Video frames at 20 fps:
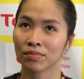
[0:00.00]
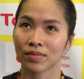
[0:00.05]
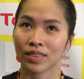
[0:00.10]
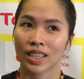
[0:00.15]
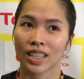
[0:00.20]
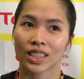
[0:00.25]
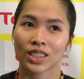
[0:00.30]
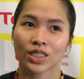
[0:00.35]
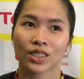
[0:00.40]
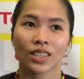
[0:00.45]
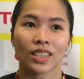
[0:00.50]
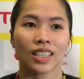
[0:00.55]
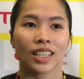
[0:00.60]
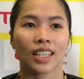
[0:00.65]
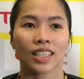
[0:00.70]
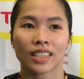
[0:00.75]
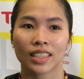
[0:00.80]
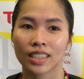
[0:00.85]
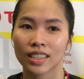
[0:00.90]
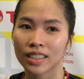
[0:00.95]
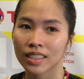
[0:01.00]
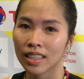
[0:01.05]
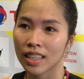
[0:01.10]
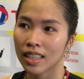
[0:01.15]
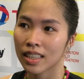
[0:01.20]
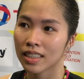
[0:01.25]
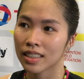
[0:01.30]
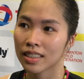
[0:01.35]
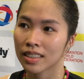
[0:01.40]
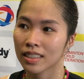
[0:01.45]
Actually, I think
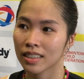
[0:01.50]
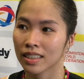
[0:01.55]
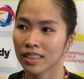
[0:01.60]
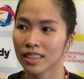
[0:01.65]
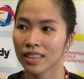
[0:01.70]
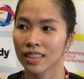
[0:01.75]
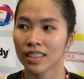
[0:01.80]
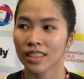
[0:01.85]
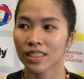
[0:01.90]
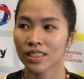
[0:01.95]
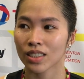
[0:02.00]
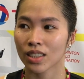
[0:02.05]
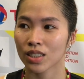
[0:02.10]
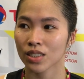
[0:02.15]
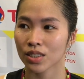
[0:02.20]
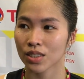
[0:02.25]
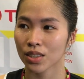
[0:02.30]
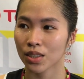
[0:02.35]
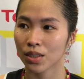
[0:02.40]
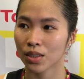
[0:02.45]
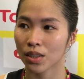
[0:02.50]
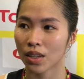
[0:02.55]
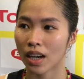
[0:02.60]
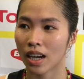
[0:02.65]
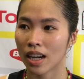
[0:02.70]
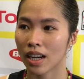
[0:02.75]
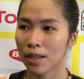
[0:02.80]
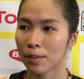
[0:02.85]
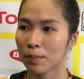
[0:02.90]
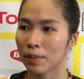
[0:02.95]
that it's also
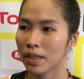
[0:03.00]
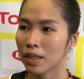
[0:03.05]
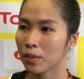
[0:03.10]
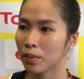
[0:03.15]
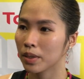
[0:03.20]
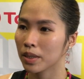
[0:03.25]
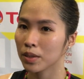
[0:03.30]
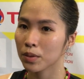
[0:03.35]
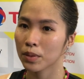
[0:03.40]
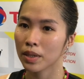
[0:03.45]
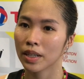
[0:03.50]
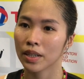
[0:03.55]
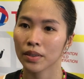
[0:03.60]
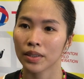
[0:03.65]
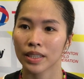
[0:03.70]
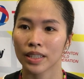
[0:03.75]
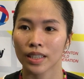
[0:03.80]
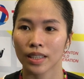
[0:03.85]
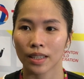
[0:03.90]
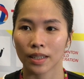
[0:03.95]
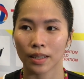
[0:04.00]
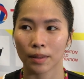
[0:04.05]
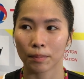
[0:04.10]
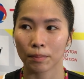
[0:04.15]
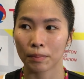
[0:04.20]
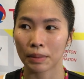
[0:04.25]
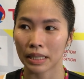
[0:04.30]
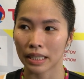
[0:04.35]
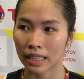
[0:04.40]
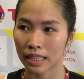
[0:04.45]
I play very well in the
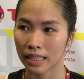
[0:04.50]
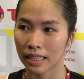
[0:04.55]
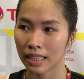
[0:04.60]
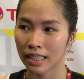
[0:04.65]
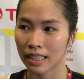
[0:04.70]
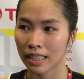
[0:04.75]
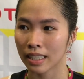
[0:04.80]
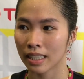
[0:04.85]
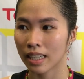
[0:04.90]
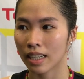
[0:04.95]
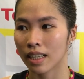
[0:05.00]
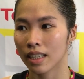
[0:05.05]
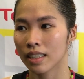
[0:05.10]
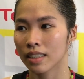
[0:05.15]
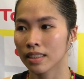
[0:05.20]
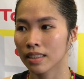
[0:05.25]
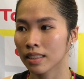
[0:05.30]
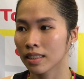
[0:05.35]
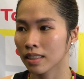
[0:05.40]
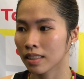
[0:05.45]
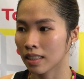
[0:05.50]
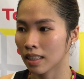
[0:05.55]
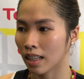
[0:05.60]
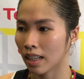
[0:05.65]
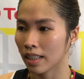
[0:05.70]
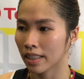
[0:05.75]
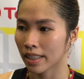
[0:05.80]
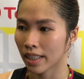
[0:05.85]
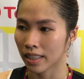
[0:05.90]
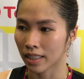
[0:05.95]
beginning, and
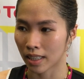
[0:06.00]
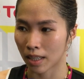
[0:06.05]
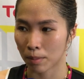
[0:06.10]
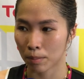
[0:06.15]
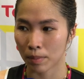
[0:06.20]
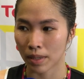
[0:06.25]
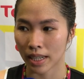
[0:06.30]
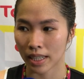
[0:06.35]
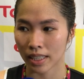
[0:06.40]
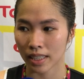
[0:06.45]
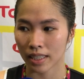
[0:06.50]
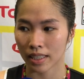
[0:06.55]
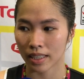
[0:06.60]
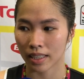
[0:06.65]
I can come back